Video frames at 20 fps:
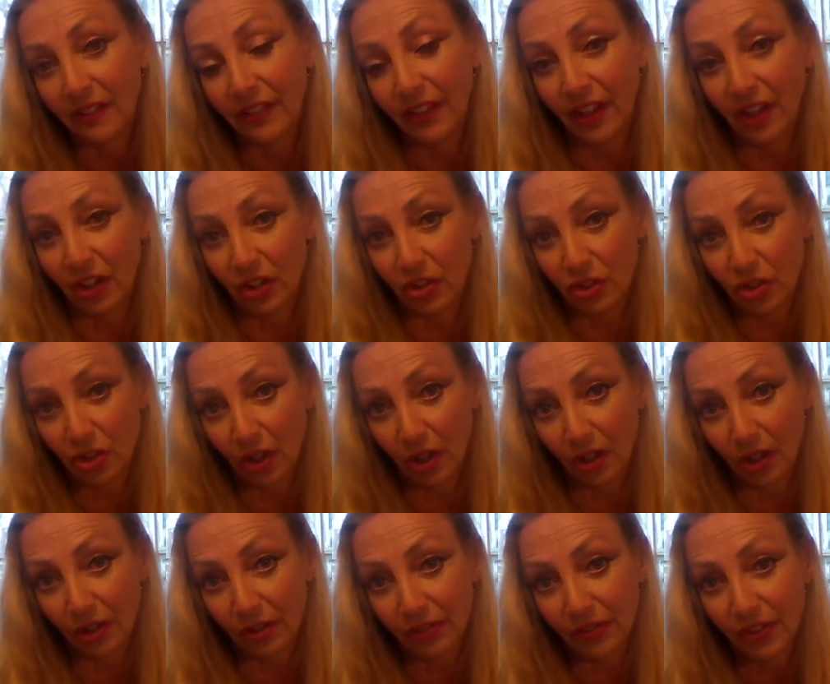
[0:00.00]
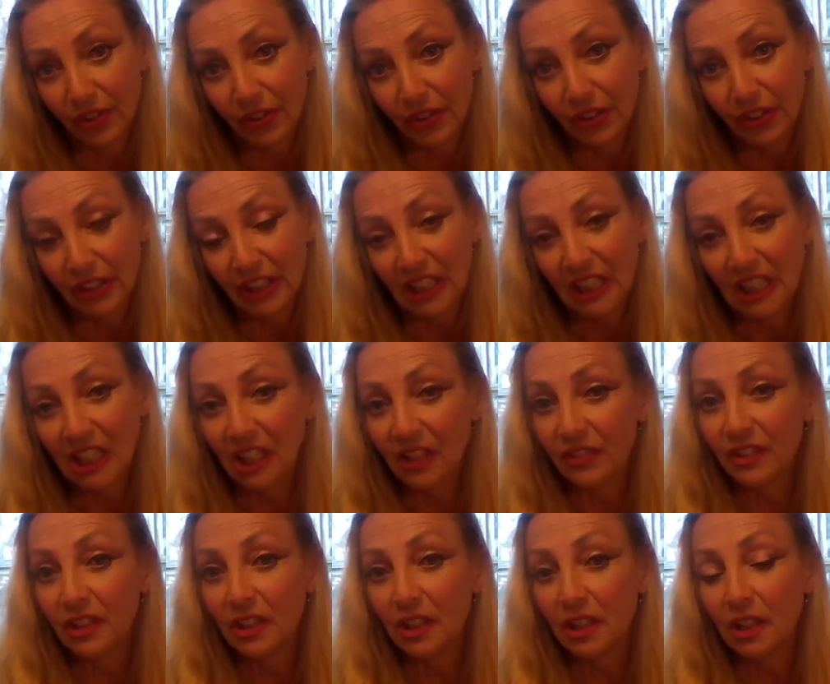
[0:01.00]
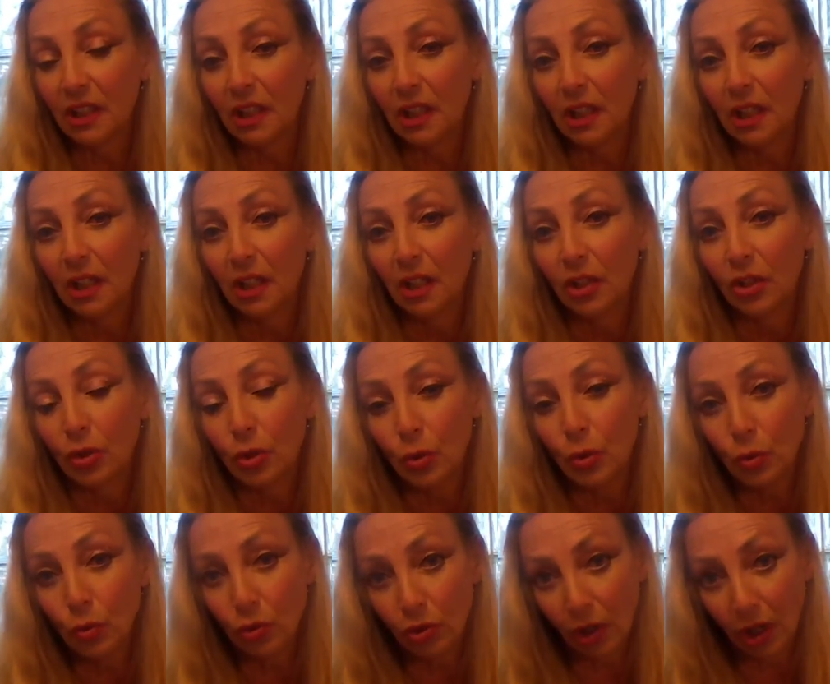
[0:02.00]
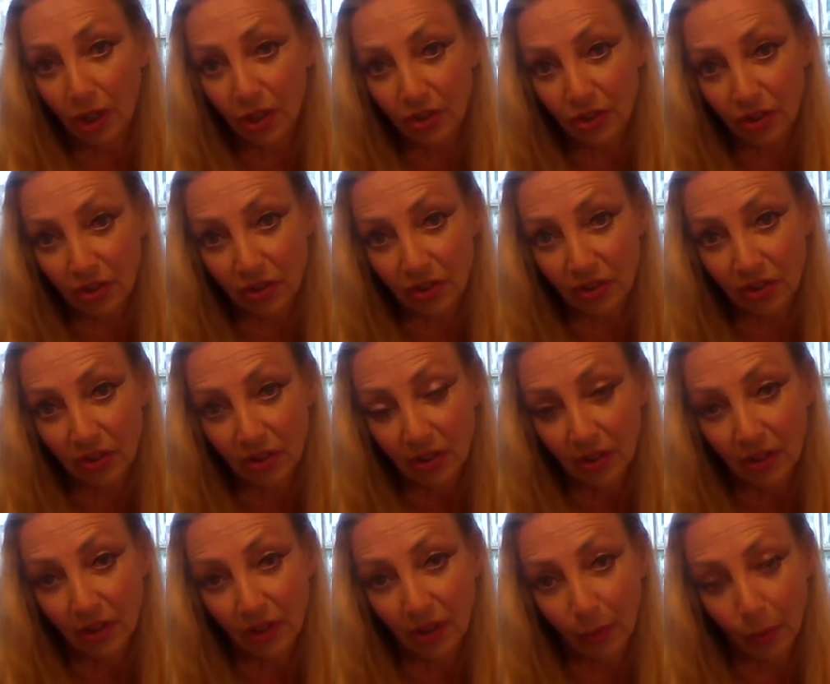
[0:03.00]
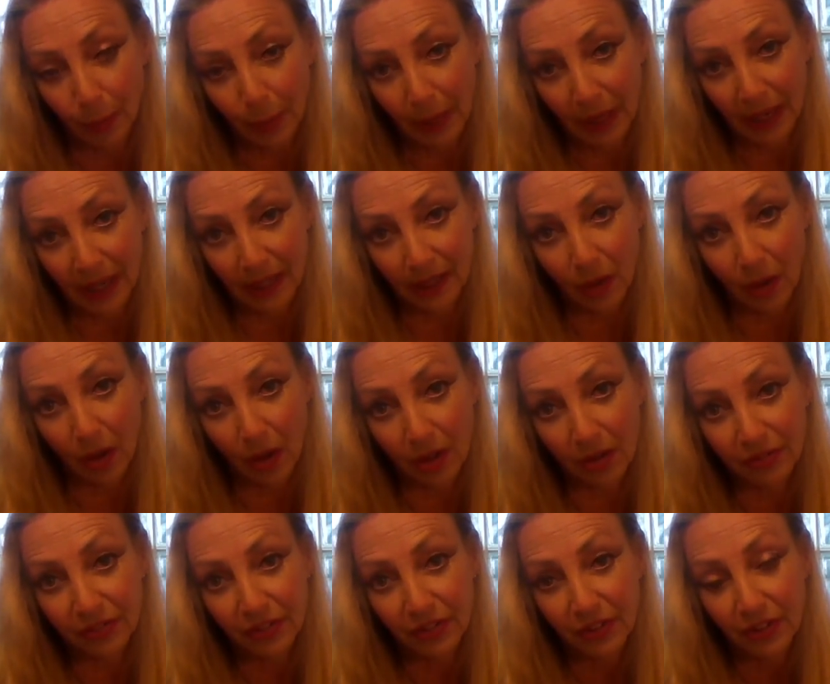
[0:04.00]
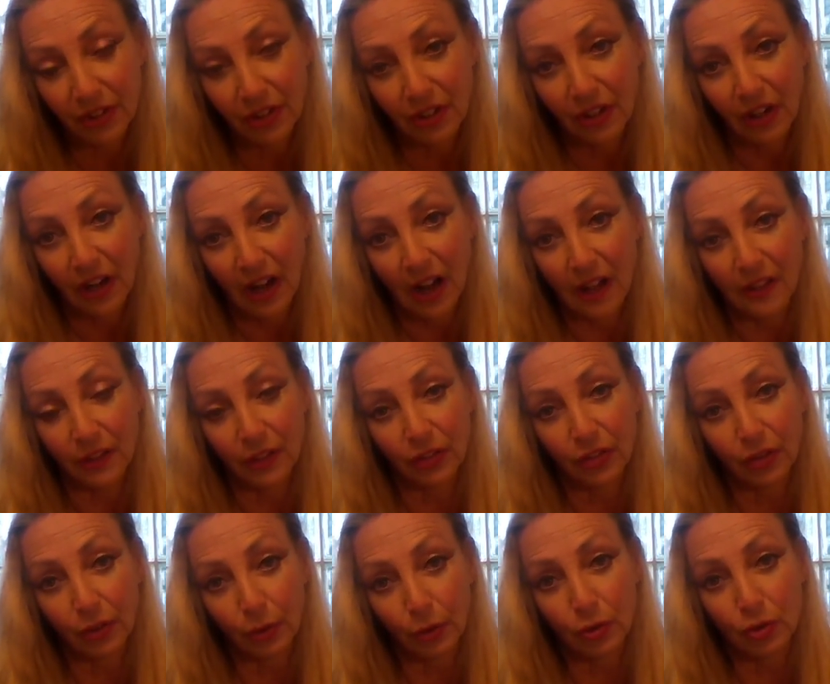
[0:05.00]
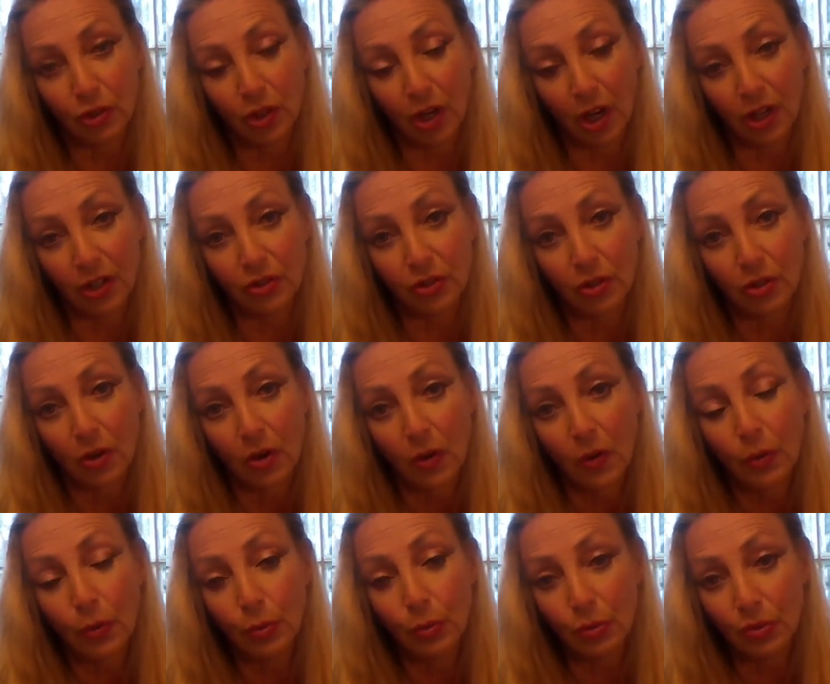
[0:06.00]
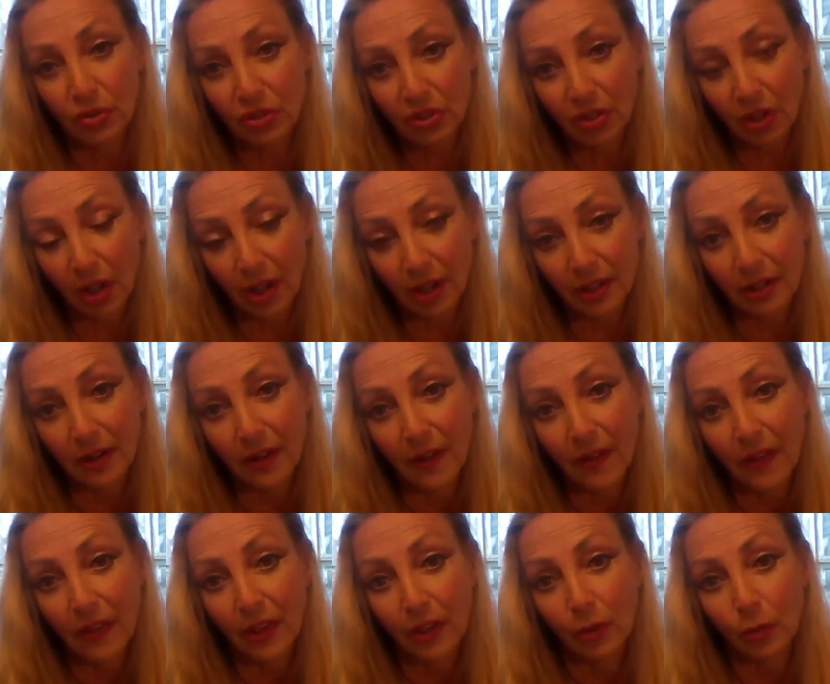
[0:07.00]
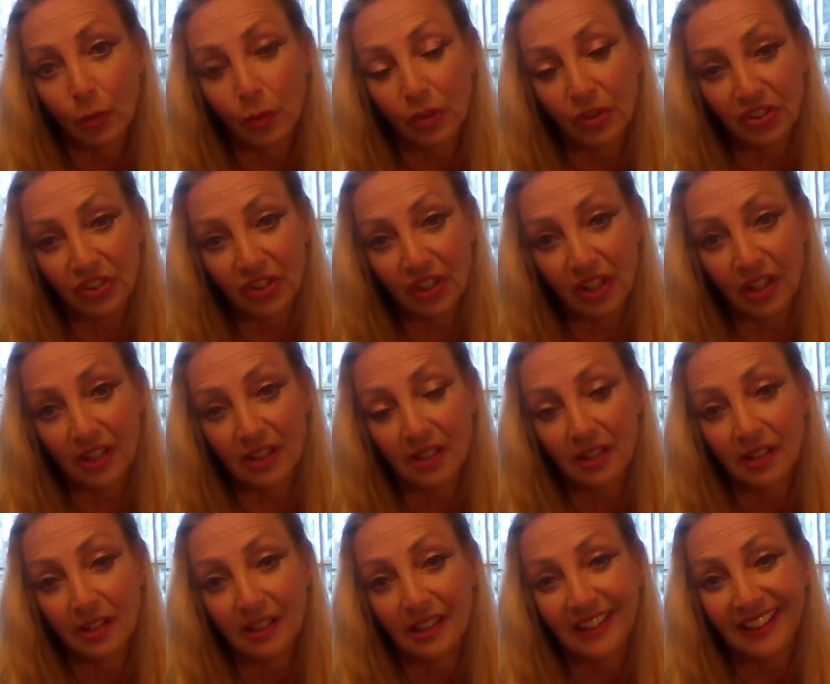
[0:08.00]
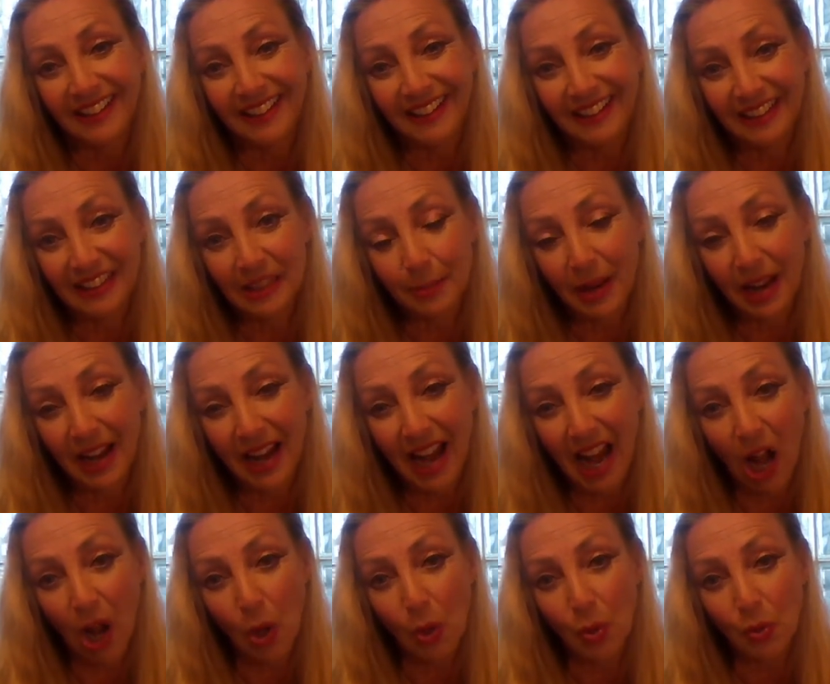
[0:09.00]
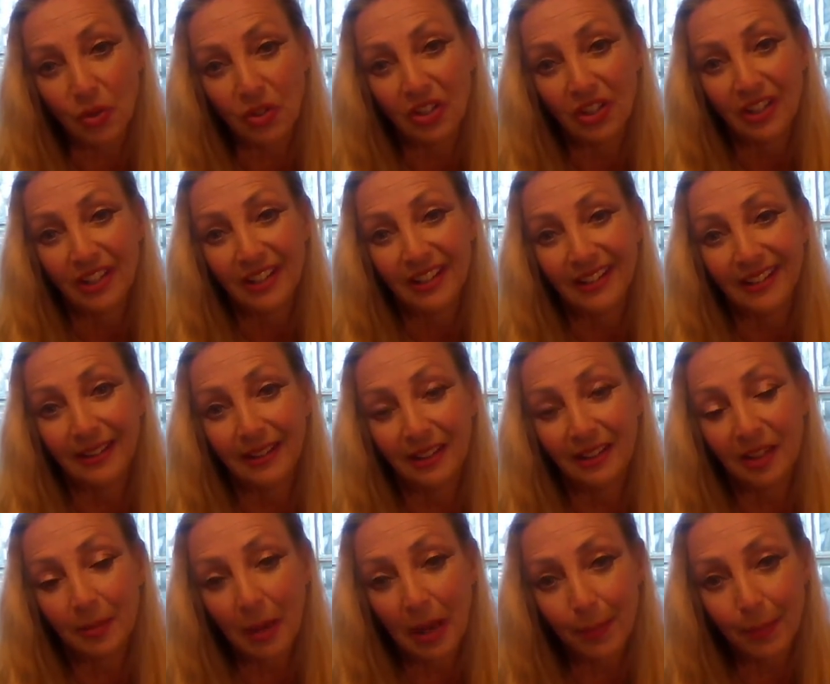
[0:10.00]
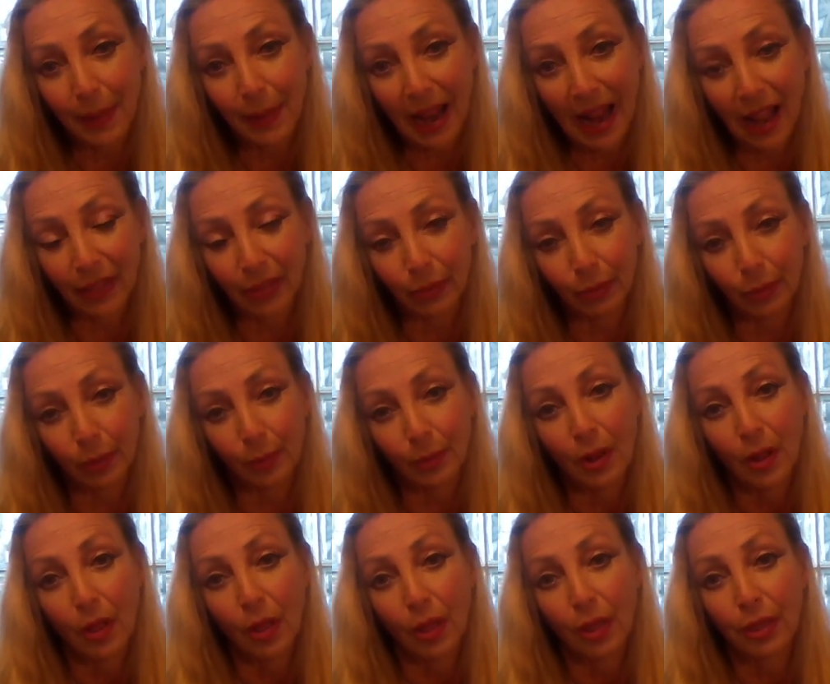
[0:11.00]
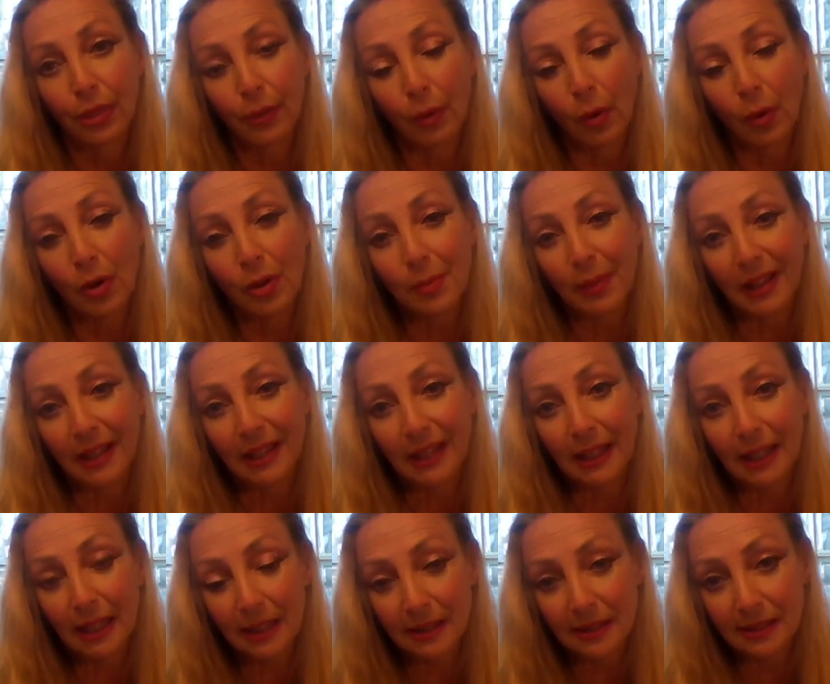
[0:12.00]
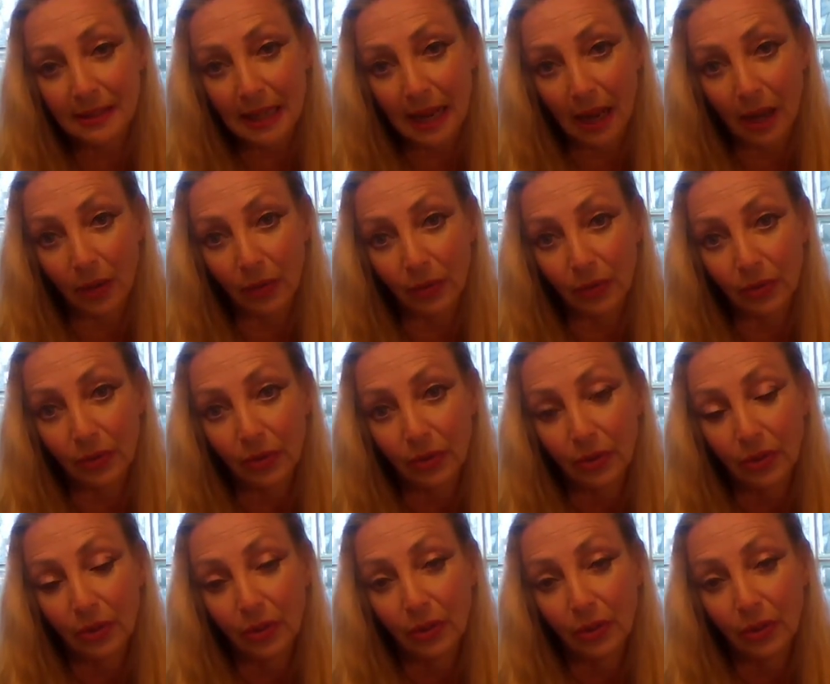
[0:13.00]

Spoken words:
the head sheriff. Even the 2 judges that were paid off, and the 3rd judge whose son was sent into my house, into my bathroom, throwing my kids down